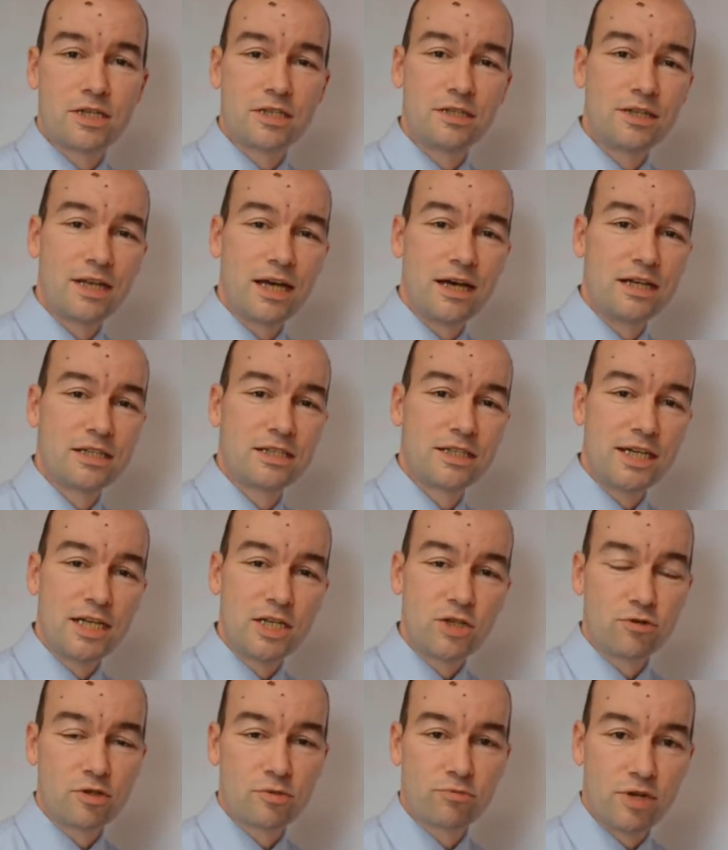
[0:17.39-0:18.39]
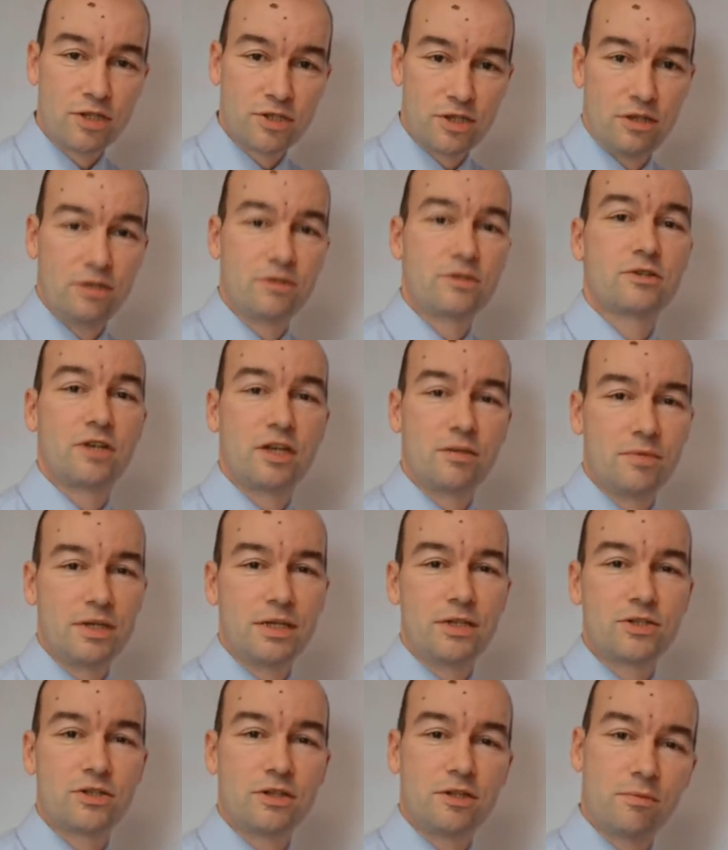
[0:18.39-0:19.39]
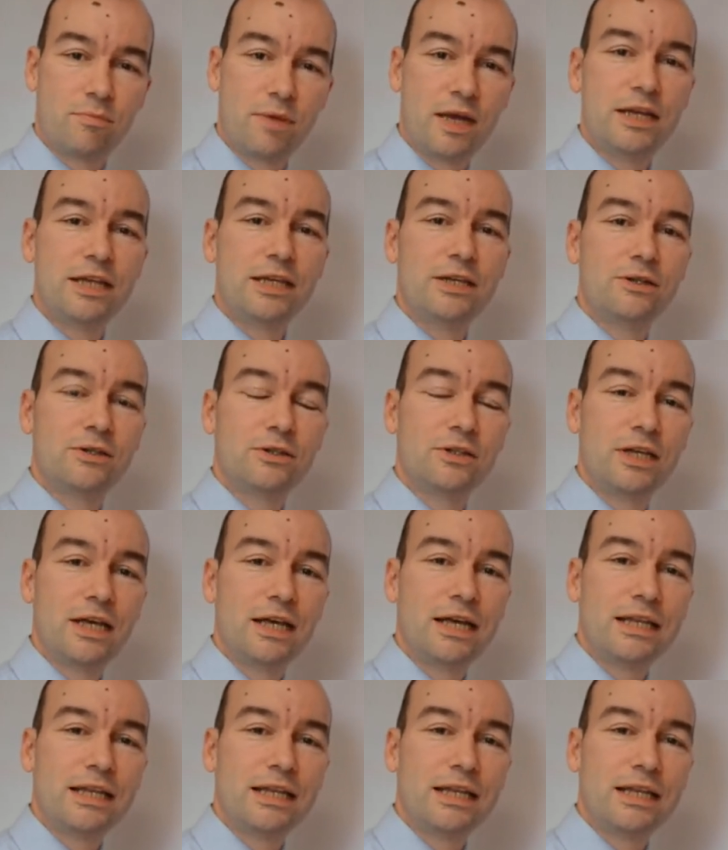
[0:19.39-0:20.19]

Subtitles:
Isn't that a dangerous precedent? So it means that depending on